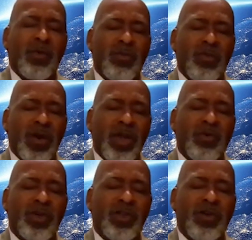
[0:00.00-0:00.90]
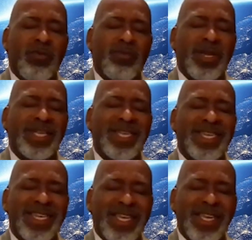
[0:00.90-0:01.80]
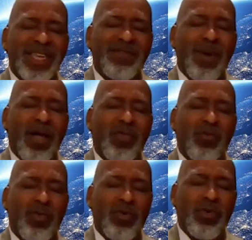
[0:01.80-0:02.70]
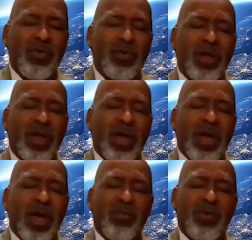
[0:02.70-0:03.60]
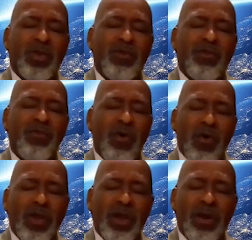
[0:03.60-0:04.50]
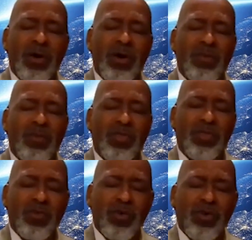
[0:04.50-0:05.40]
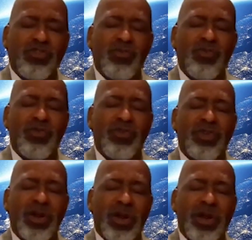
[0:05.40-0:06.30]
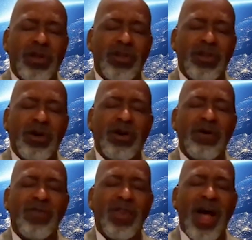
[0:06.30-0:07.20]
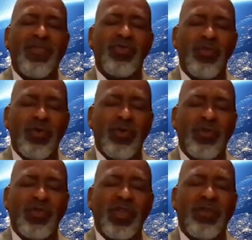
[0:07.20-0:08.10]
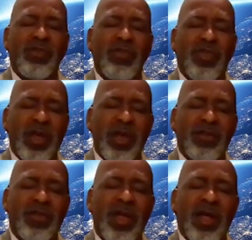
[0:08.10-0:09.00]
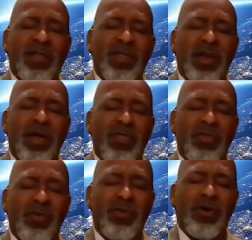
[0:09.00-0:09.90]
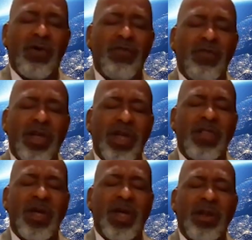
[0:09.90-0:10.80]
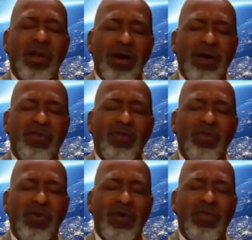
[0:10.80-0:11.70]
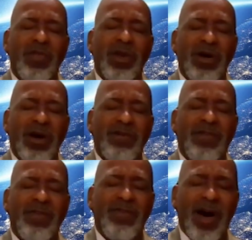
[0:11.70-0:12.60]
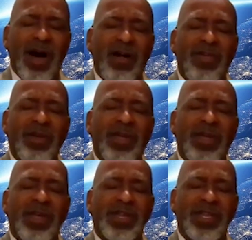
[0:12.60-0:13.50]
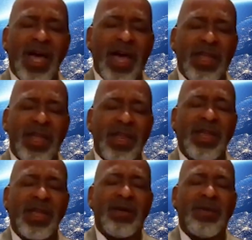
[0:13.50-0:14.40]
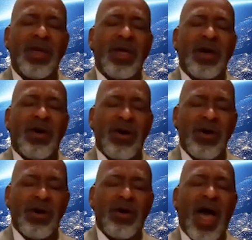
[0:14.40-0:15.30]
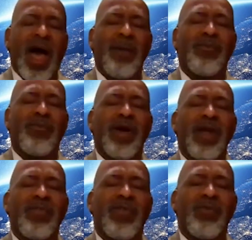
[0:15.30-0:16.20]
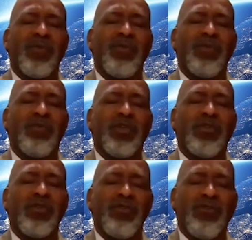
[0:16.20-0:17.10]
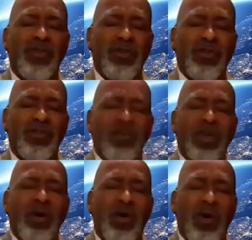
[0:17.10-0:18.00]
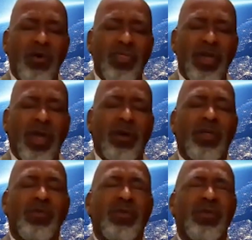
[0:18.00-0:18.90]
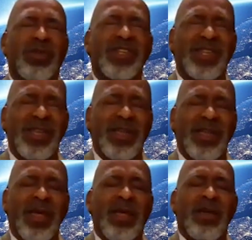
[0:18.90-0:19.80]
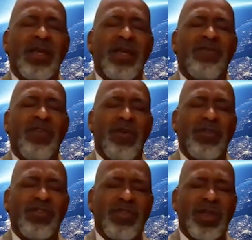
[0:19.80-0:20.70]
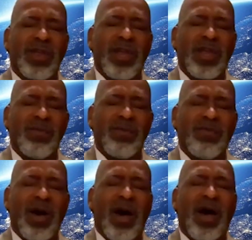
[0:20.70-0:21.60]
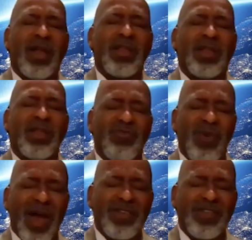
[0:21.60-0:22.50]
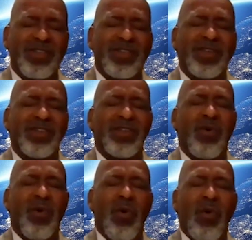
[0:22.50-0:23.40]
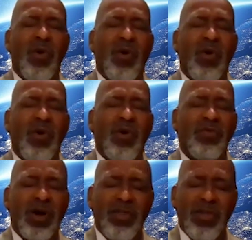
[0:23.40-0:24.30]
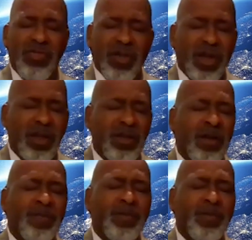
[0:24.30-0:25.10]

We pray that we don't be deceived by the world and that we don't fall in love with the world. Your word declares, love not the world, neither the things that are in the world. For he that loves the world, the love of the Father is not in him or her. I pray that we will put you first in all things, that we will seek first the kingdom of God and his righteousness, and all the other things